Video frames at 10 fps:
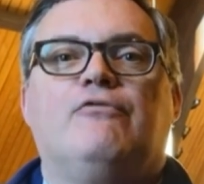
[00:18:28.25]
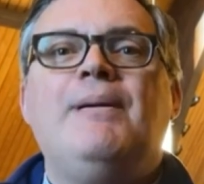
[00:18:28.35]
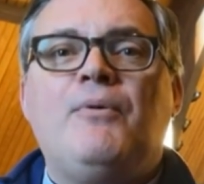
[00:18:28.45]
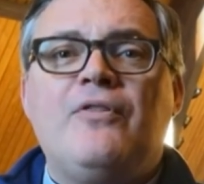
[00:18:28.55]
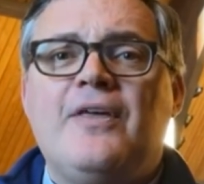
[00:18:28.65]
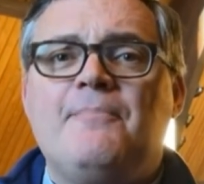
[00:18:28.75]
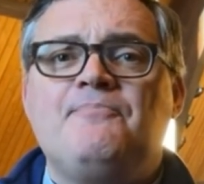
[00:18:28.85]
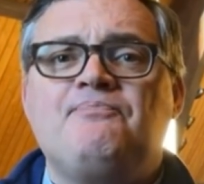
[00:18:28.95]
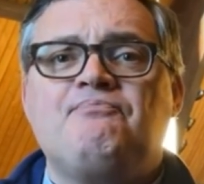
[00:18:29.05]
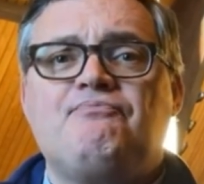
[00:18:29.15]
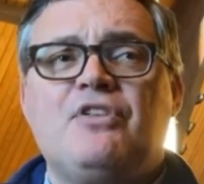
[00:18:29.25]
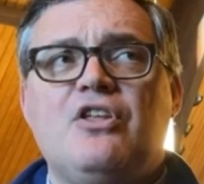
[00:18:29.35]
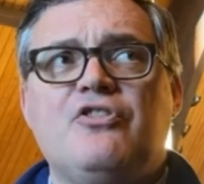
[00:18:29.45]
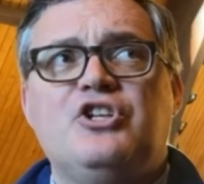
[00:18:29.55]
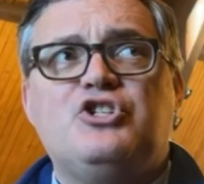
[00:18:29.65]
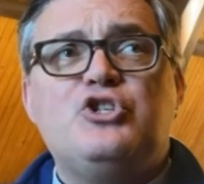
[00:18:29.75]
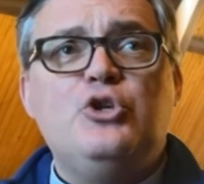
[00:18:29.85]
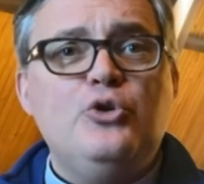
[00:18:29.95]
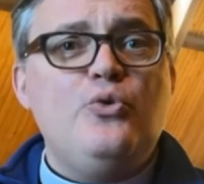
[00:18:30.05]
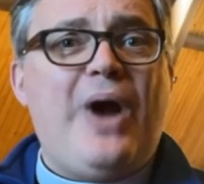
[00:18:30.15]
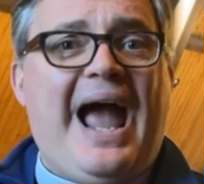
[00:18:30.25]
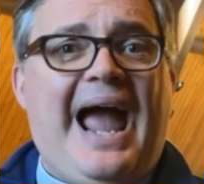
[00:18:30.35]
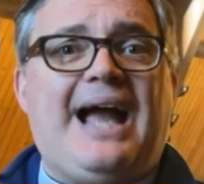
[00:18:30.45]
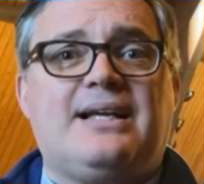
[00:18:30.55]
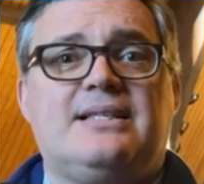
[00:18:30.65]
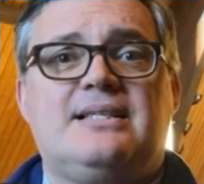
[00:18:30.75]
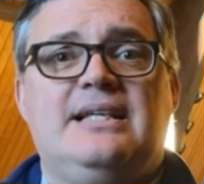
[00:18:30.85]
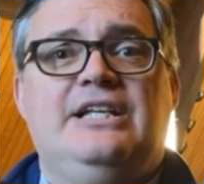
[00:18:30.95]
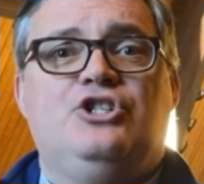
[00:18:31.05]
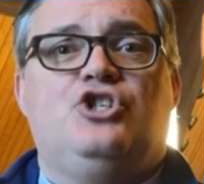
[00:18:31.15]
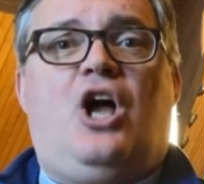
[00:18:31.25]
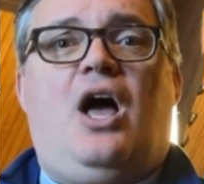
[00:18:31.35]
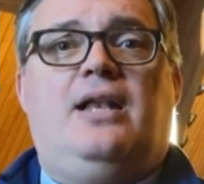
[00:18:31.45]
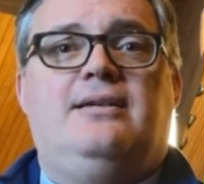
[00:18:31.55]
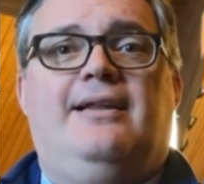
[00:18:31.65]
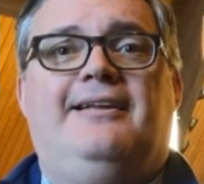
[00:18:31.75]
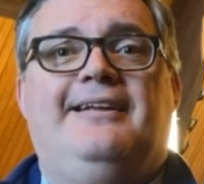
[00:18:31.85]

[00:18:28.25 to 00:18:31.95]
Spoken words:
Remember the 2 acts in John?